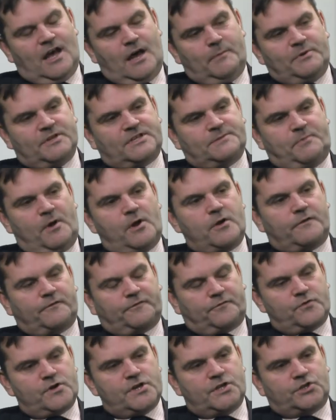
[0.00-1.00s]
a bespoke
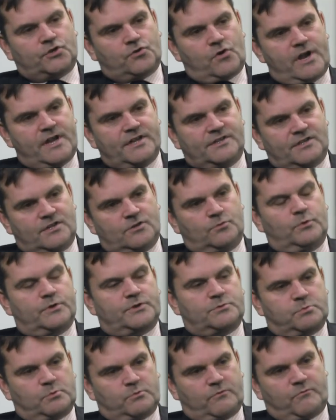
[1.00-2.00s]
free trade deal mm.
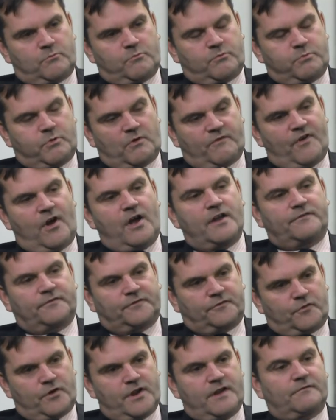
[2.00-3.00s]
which will provide
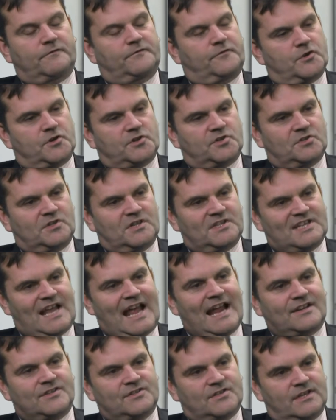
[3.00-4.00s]
free and frictionless
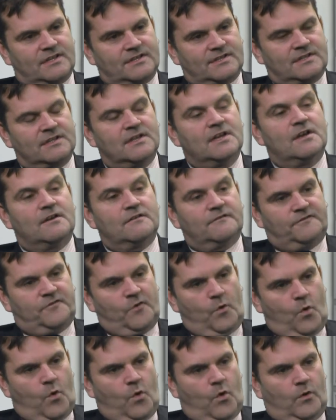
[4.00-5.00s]
access
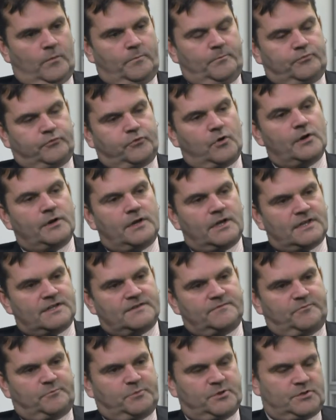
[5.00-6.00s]
for
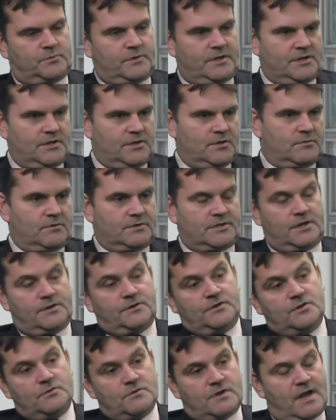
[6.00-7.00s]
products between the eurozone and the UK